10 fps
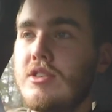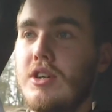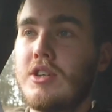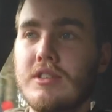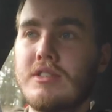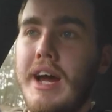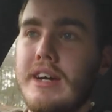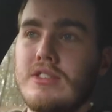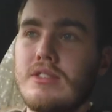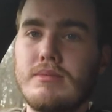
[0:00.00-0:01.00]
to your
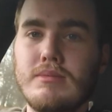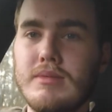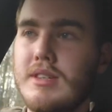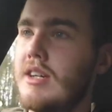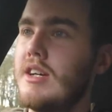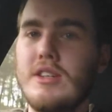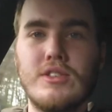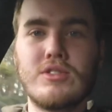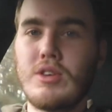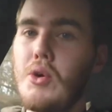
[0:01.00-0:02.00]
contacts.
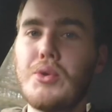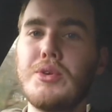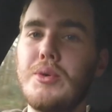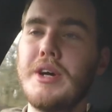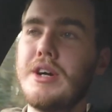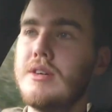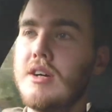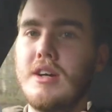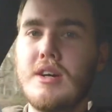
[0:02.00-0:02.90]
Scroll through the wheel,